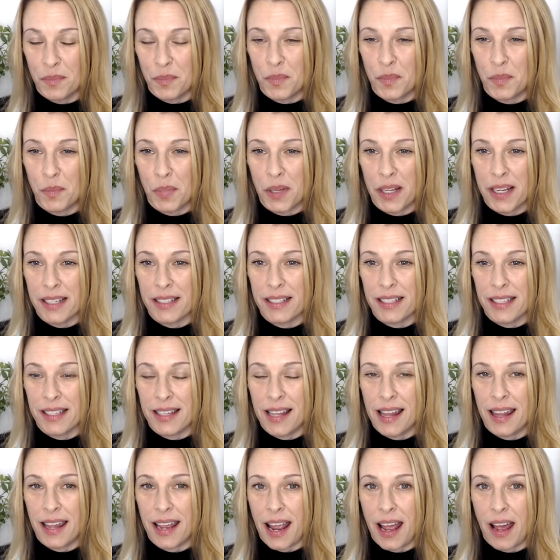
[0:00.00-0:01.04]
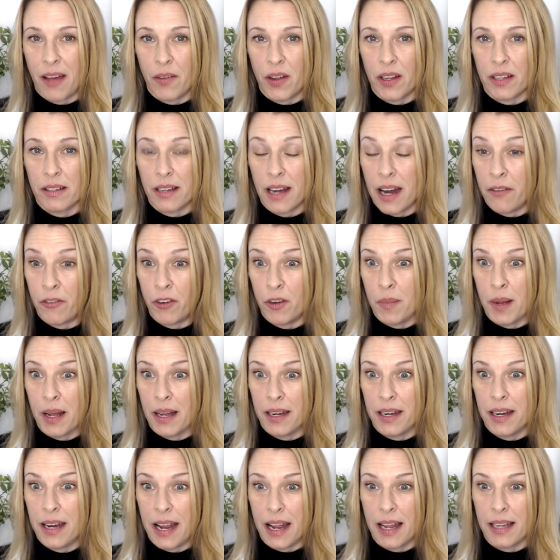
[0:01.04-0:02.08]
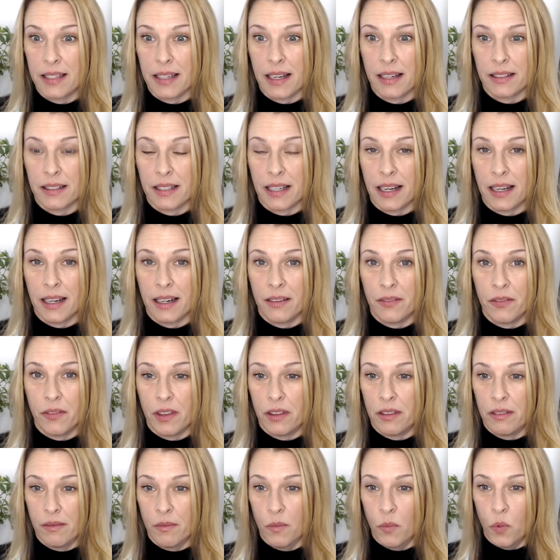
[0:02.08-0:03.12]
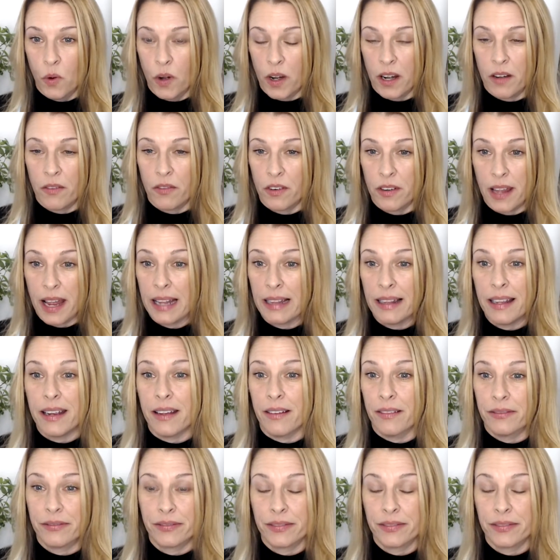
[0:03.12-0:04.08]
places that they have. Everybody has outside of wherever they live.